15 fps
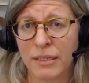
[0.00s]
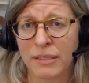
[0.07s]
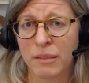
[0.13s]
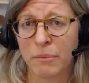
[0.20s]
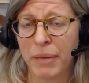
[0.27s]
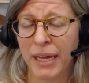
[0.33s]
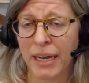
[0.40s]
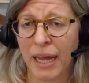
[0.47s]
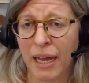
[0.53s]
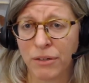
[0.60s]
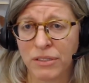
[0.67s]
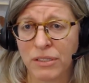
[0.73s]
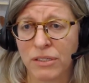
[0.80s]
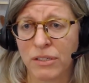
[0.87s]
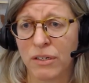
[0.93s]
some
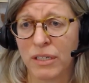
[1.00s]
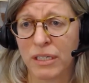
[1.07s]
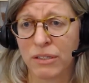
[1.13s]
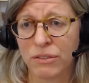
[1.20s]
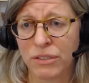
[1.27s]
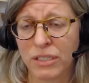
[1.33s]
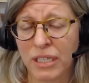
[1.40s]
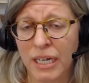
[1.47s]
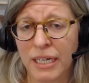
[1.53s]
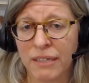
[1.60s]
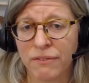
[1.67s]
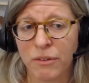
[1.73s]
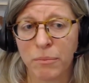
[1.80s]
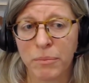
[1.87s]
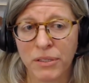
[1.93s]
penthouses on either side
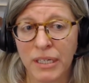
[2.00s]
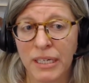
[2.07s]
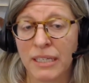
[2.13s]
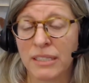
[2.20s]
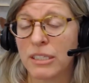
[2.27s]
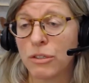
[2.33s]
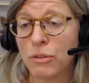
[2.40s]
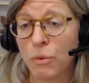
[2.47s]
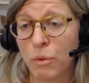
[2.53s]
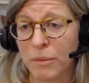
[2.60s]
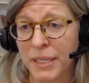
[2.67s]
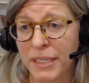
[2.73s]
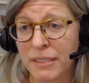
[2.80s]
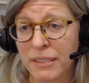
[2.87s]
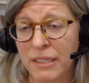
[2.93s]
of the building. It's
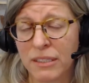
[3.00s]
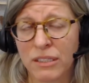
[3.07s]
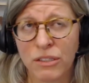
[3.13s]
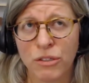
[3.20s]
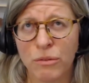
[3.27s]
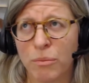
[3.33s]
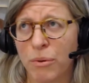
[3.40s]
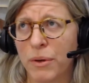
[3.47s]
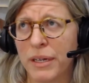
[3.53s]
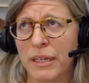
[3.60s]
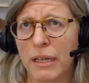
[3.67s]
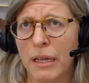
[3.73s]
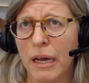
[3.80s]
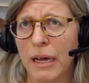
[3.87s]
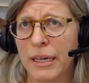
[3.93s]
enormous. It's
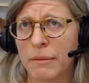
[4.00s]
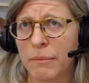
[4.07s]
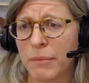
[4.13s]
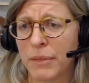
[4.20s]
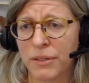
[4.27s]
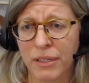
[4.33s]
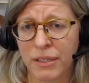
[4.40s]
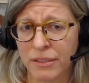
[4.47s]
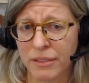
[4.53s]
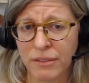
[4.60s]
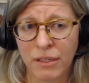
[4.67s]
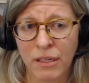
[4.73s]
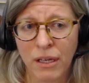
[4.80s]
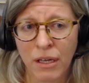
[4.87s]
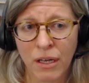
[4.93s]
2.9
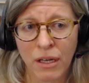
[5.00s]
million